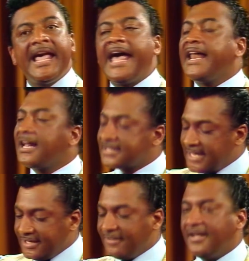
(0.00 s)
And I'll
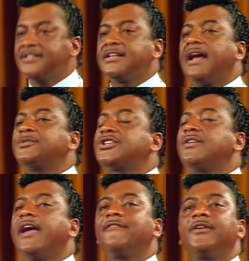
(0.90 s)
tell you this, and I'm
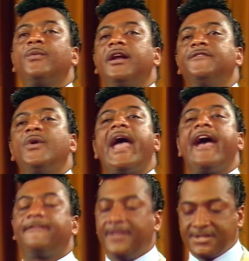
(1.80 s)
sure every one of you
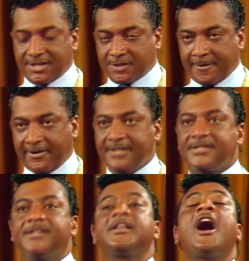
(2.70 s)
have these
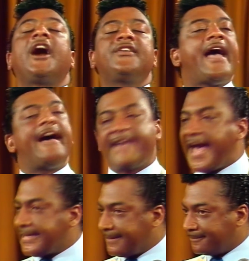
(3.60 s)
experiences, or you have
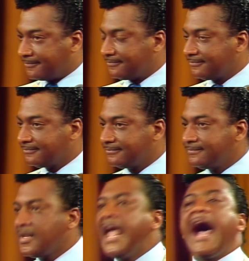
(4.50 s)
had them.
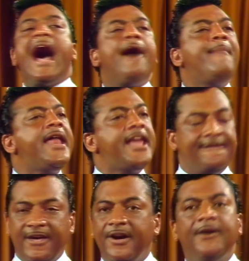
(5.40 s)
How many
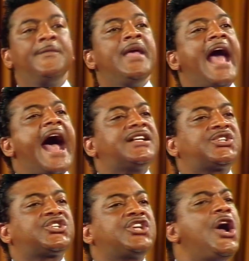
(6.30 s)
of you, as
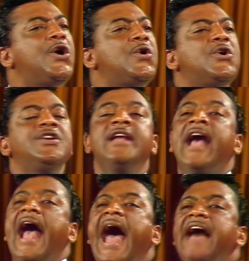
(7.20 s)
soon
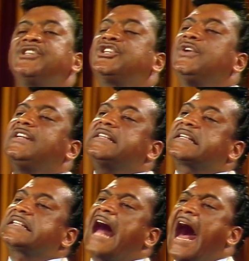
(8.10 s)
as you
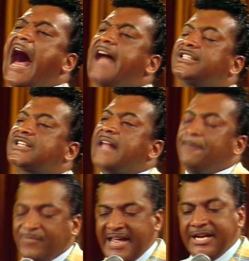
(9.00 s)
decide
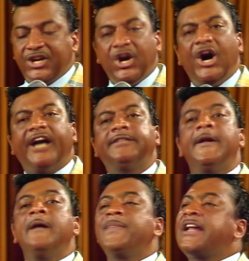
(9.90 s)
something good
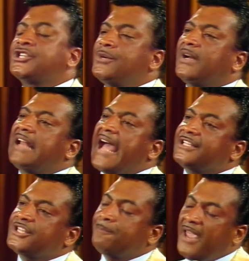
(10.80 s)
that you would
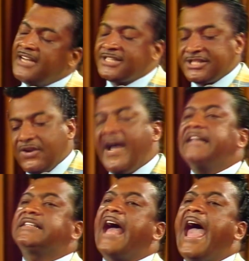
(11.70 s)
like to be, to do,
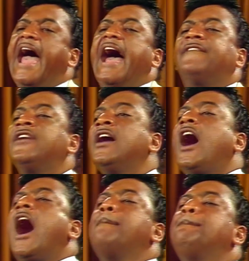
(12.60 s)
and to have,
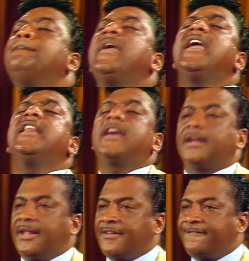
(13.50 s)

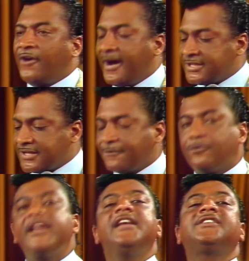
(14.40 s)
immediately the voice of
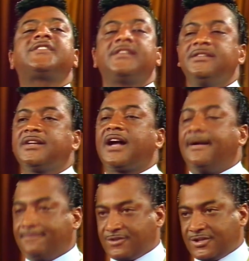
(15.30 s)
reason
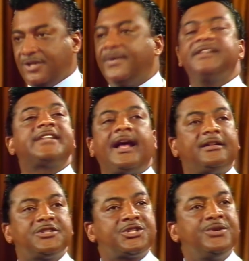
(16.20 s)
comes to you and
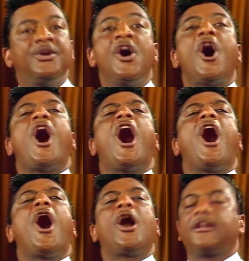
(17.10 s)
tells you
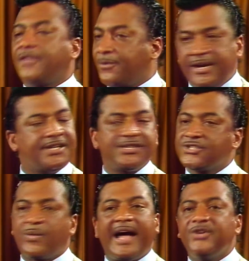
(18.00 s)
all of the
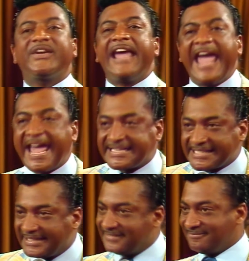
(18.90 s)
reasons why you can't?